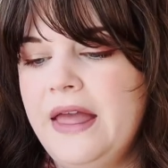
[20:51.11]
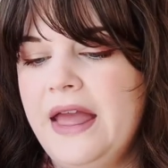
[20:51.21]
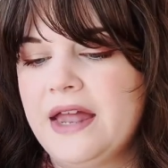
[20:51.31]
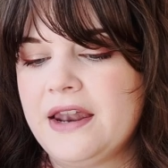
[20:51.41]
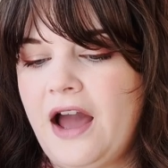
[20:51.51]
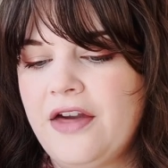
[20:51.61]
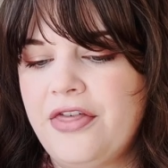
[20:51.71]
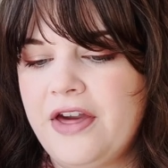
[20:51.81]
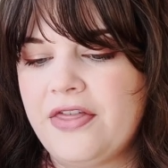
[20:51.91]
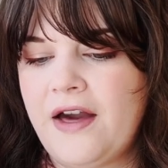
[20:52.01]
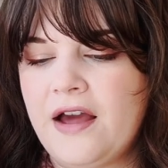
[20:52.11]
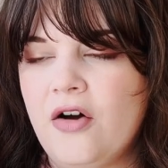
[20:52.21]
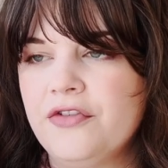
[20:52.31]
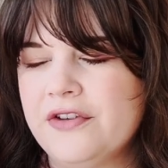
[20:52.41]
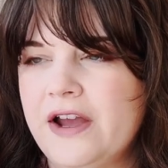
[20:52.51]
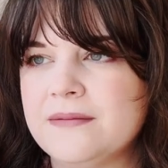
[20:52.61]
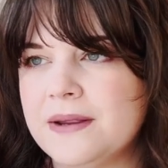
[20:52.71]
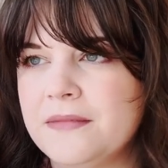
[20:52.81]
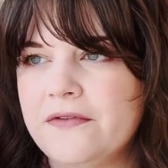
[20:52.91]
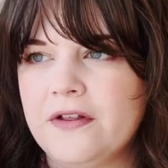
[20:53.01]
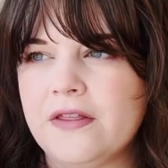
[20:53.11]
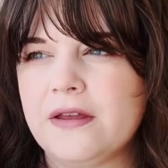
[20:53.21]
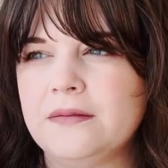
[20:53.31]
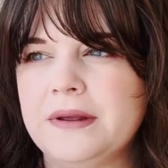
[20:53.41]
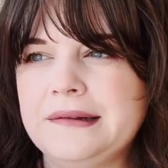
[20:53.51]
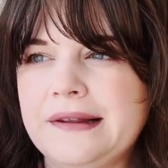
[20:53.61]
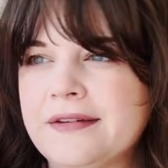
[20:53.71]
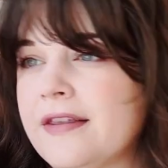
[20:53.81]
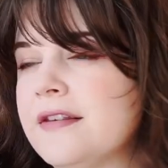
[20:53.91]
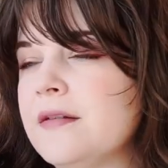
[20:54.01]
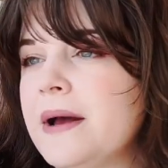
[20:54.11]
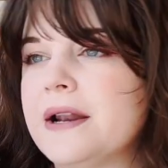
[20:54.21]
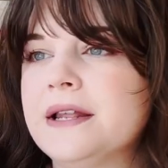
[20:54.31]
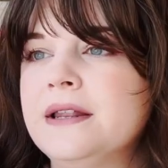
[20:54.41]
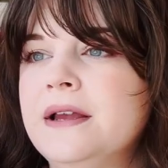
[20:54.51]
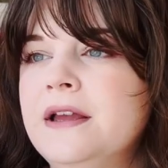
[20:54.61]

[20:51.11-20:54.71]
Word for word: And I think that also kind of made me feel a little bit listless about it.